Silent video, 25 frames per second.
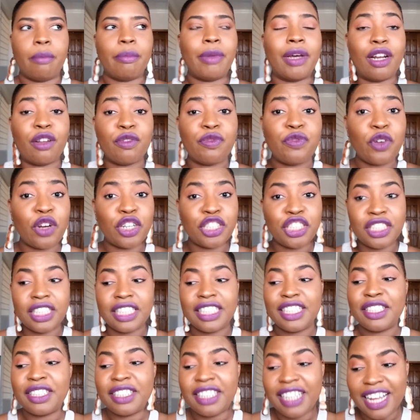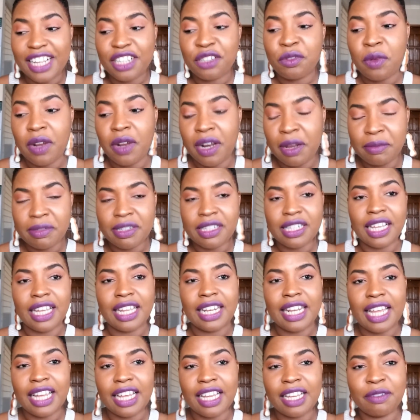but unfortunately, that's what I'm
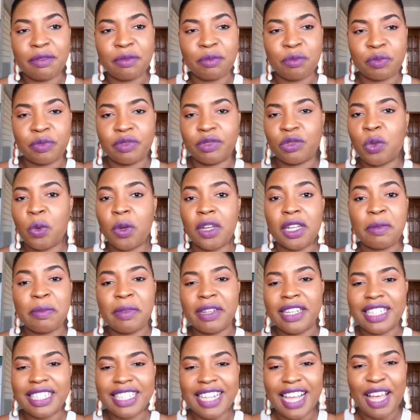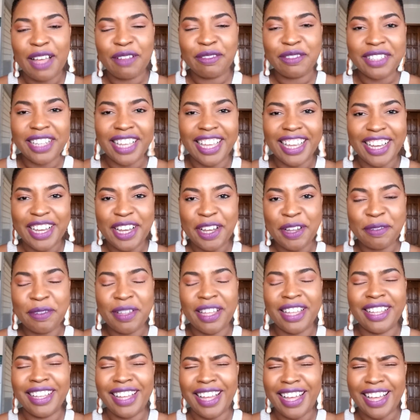saying. Like 20 minutes, I have to hang up.
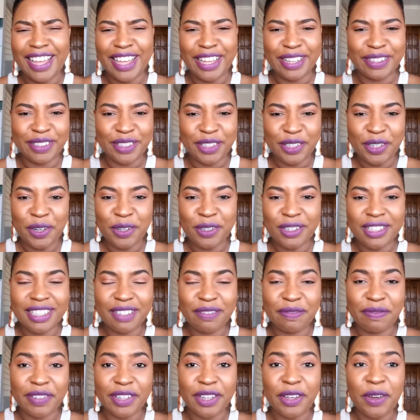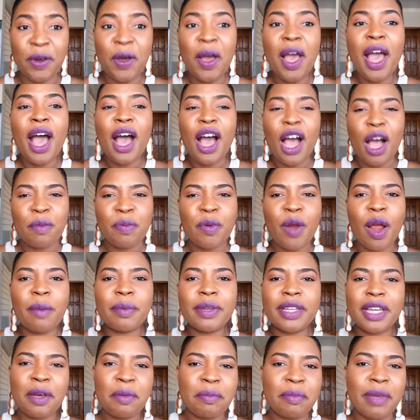I have to close the video. I'll
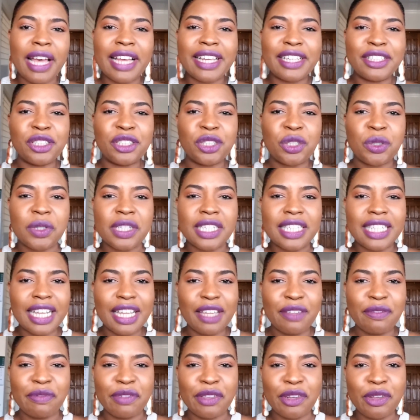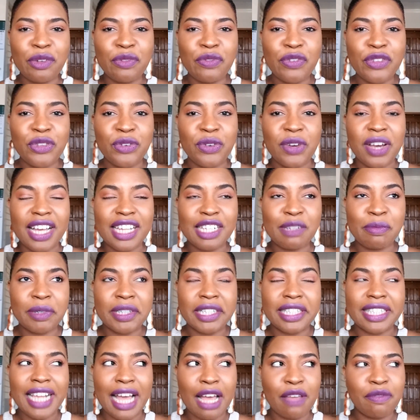probably come back into a second video for you guys,
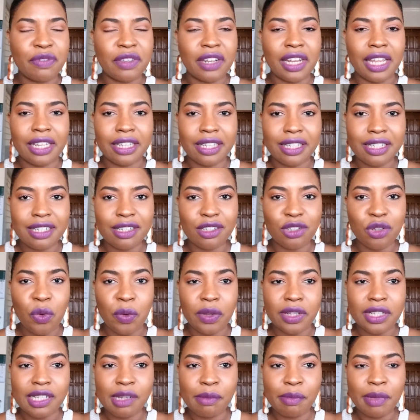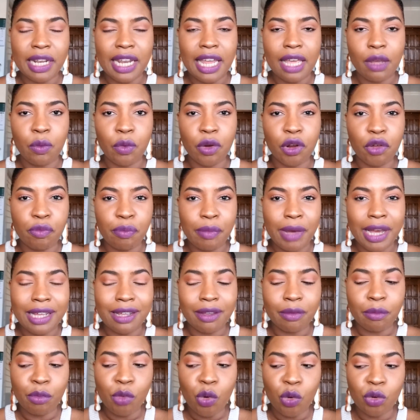because I feel like this is going to be like one of
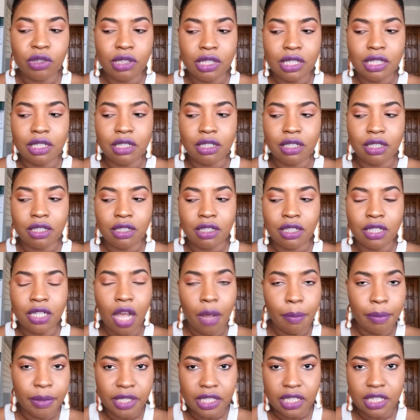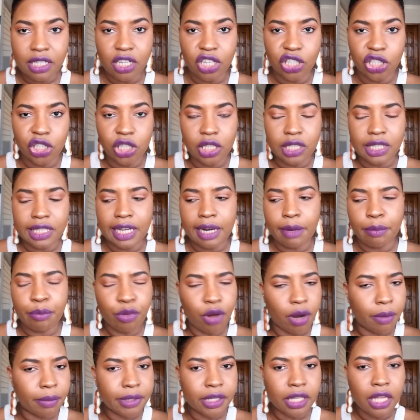my most topic discussions that I
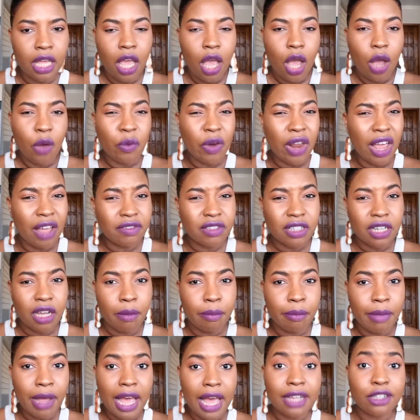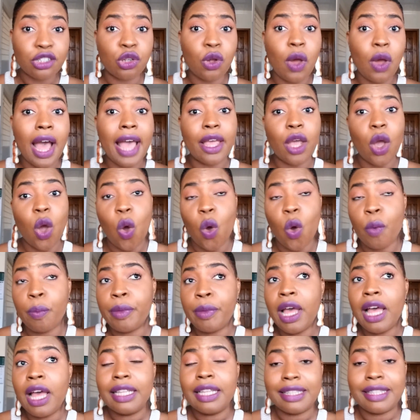probably will have to come back. So I
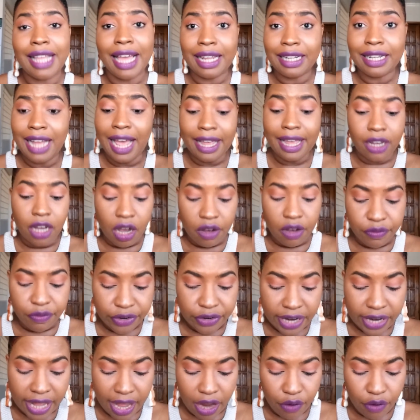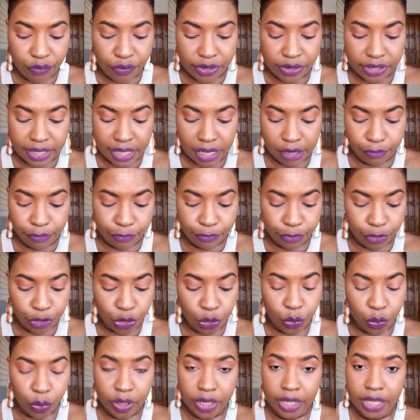hope that I covered everything for
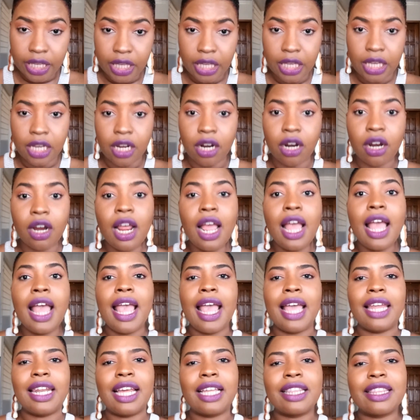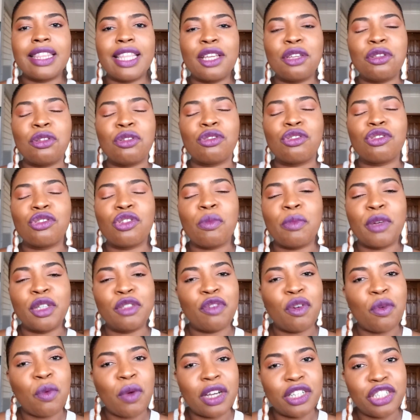you here, and I thank you so much
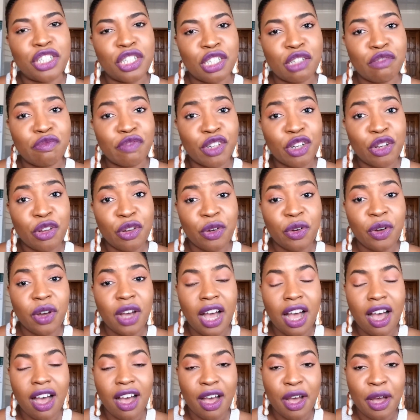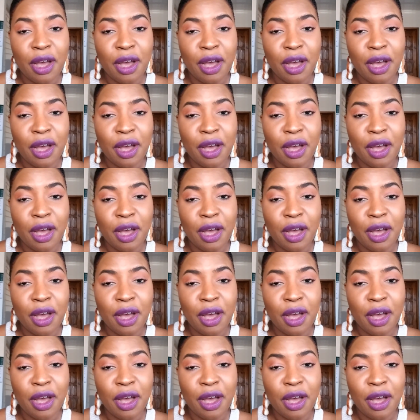for watching this video.